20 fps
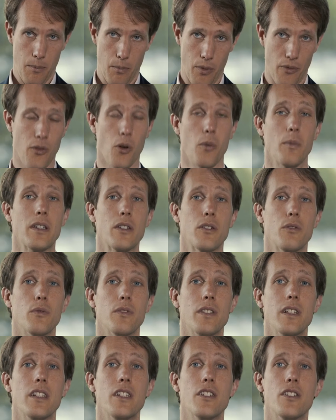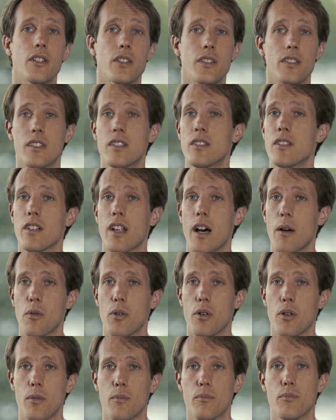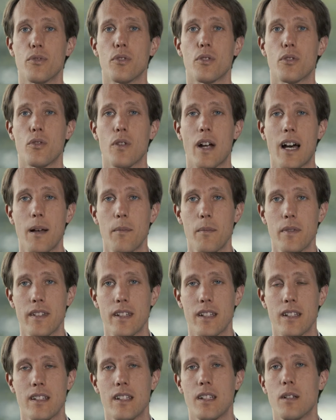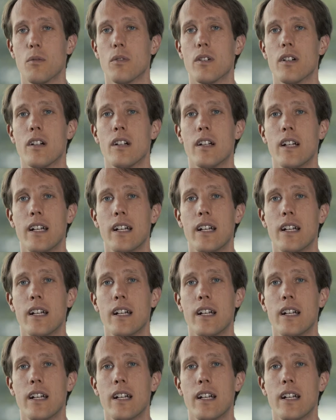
performing due diligences on our programs and they were